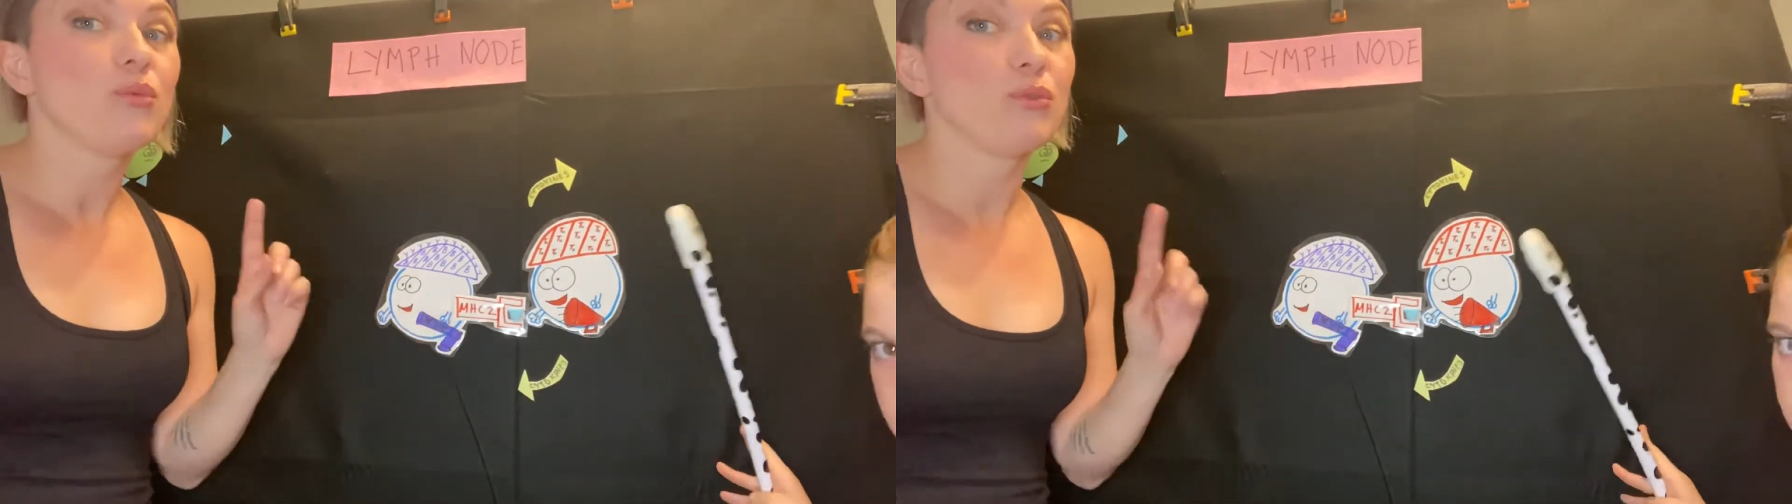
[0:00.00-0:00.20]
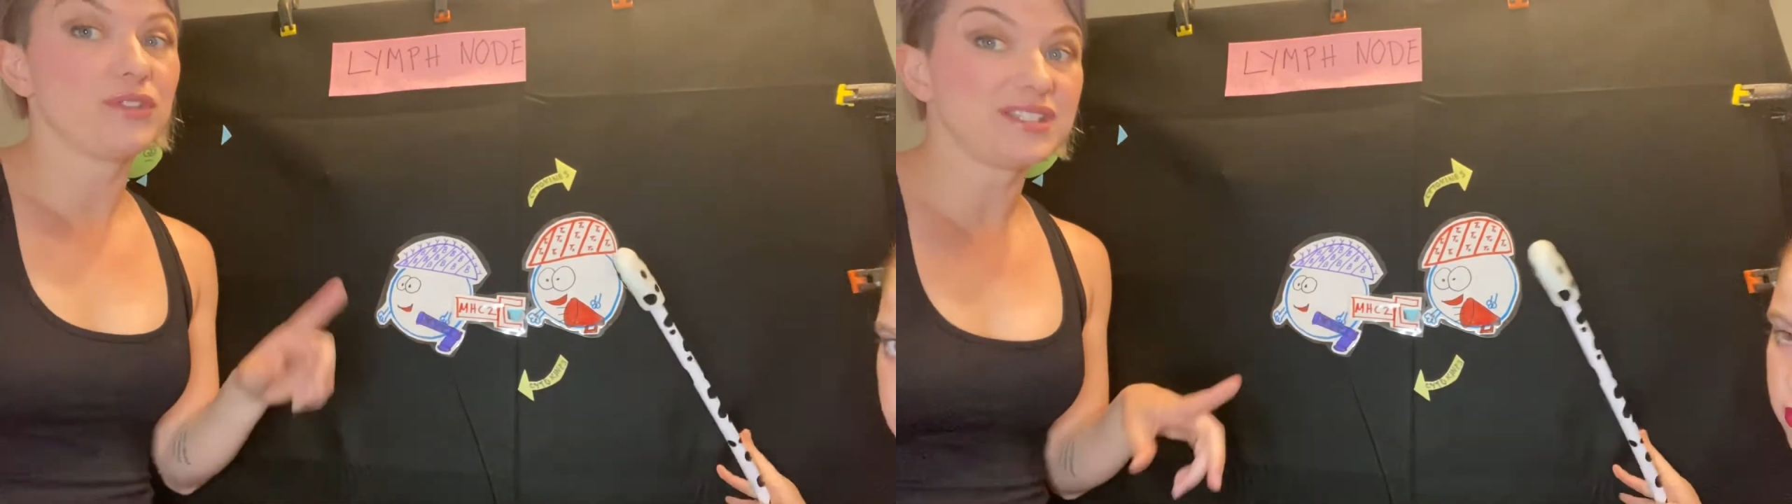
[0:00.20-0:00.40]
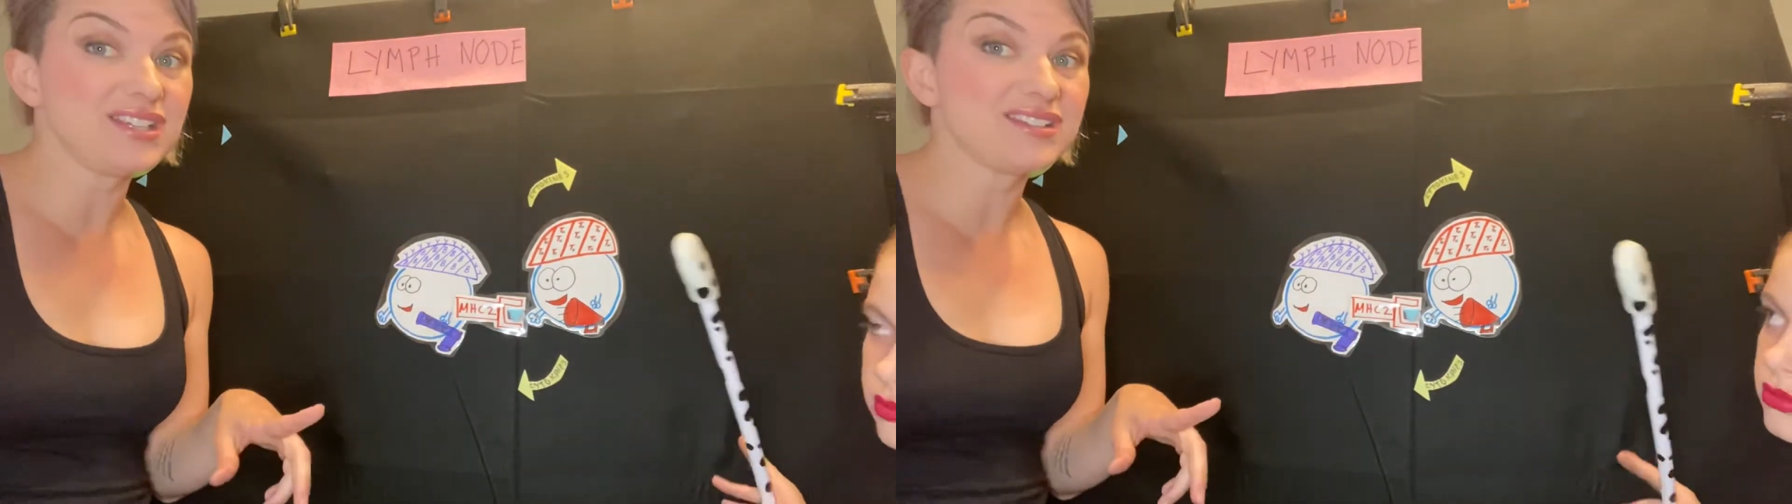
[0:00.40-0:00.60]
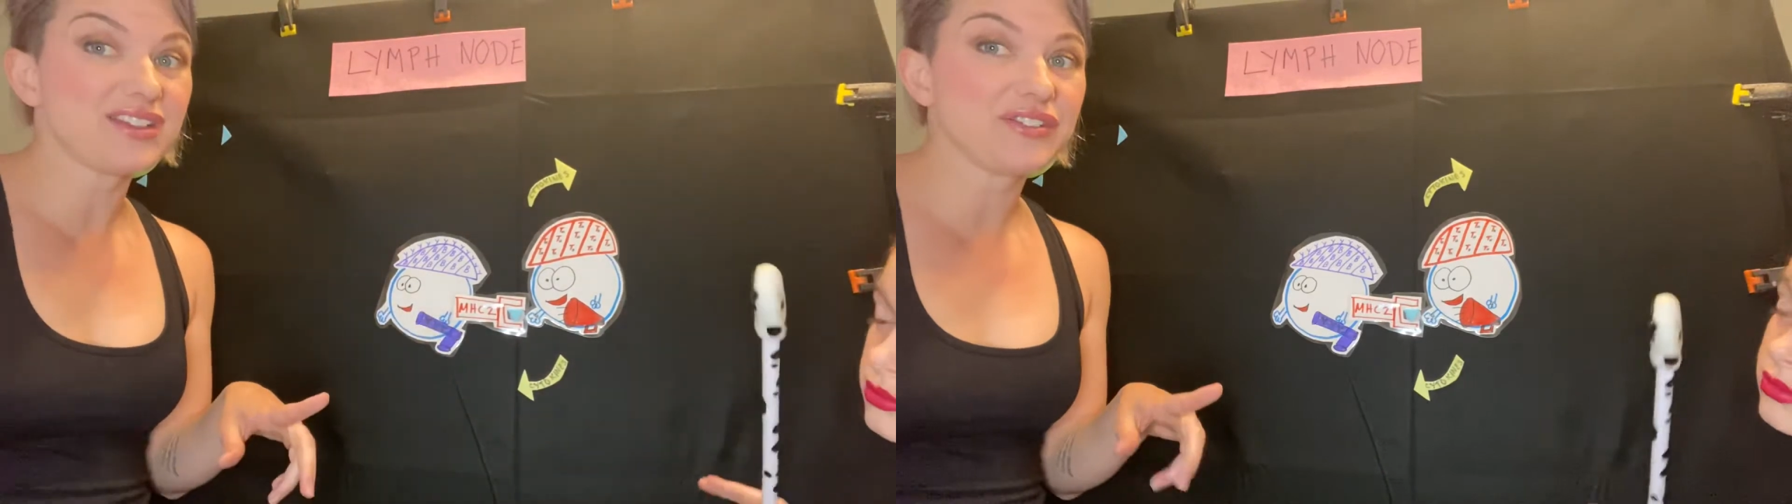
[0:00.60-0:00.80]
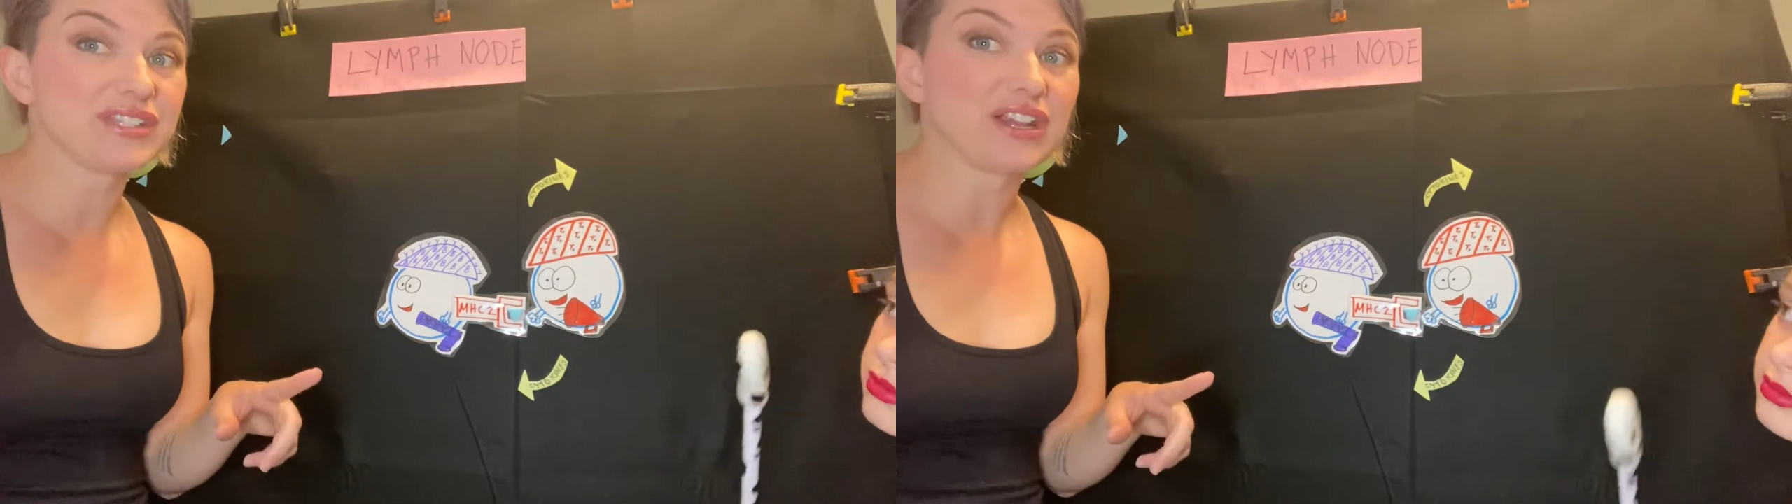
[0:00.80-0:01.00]
Well, the T
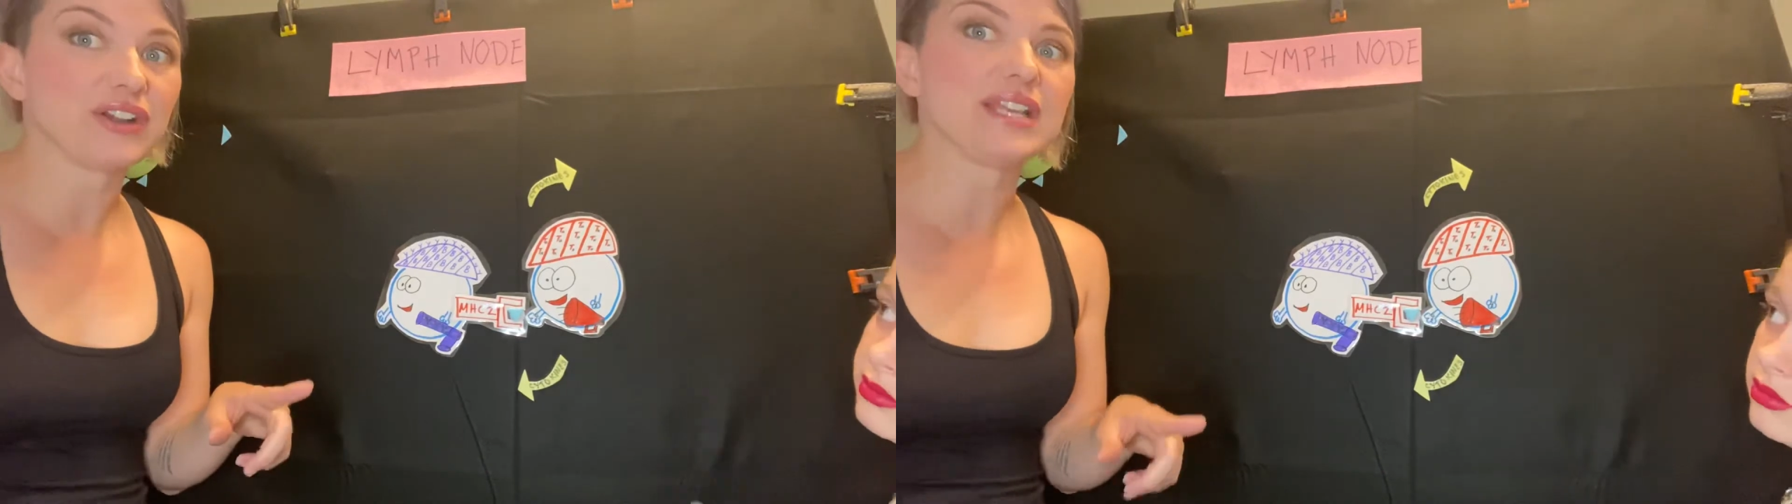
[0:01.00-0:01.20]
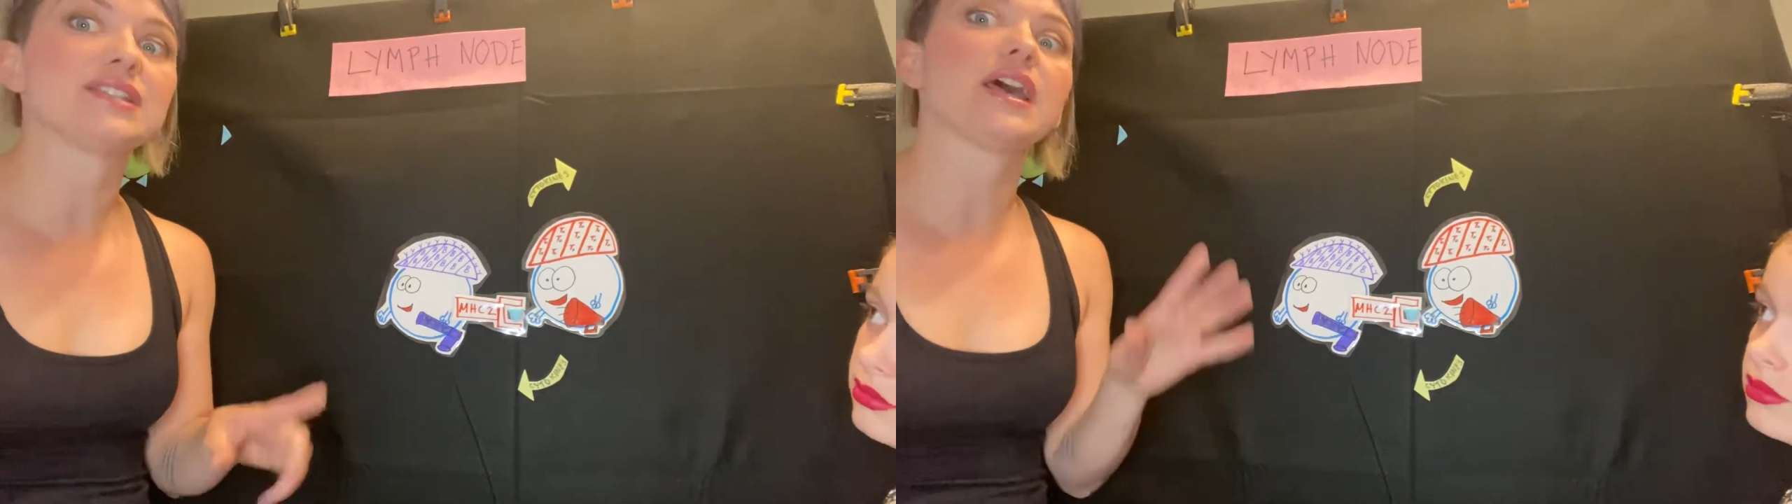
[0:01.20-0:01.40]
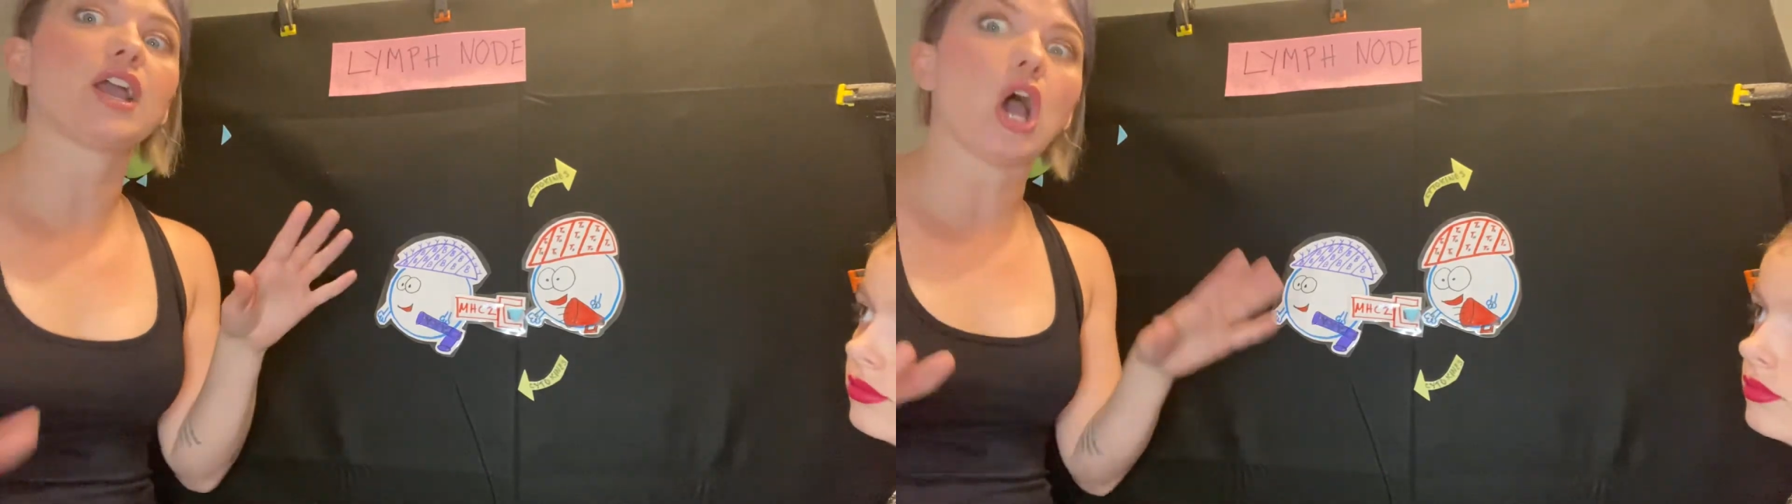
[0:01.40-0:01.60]
cell's there and he's like,